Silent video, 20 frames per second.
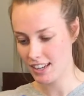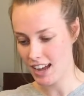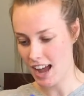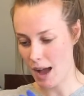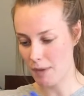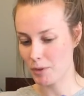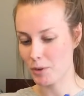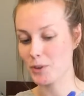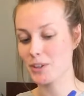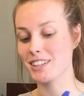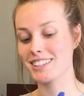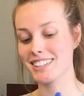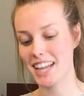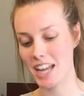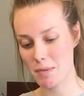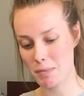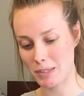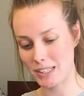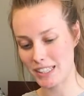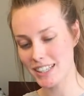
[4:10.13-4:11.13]
I'm going to
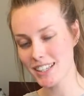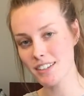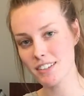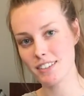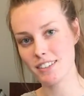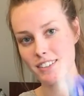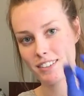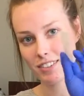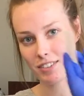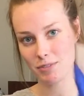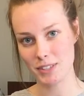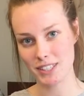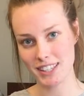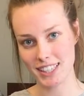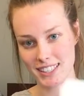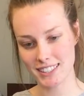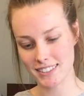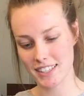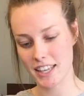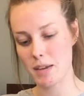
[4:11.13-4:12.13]
label it with
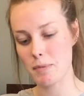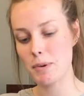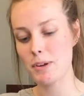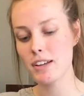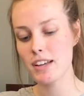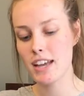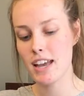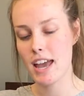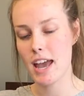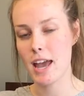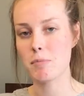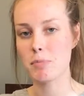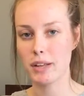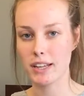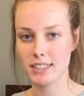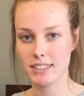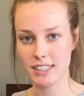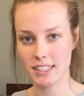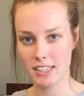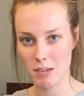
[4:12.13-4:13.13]
this label and
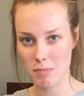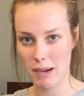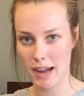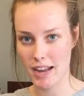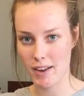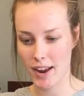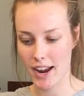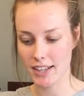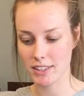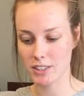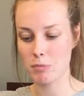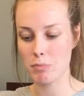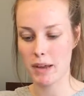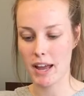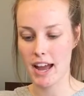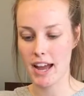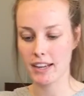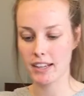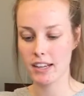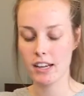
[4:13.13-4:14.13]
place it in a biohazard
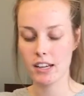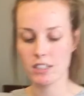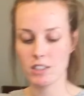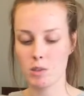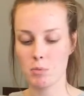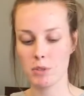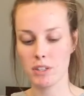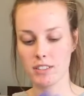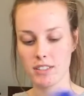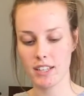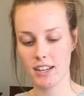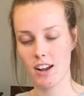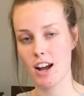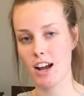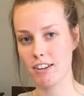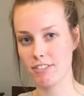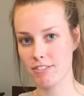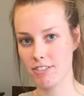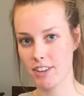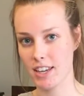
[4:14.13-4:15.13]
bag to be sent
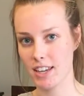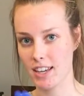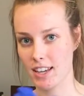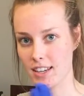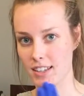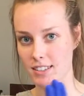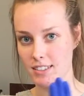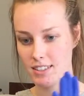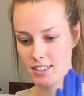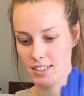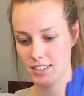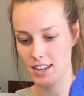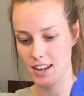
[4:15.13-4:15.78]
off and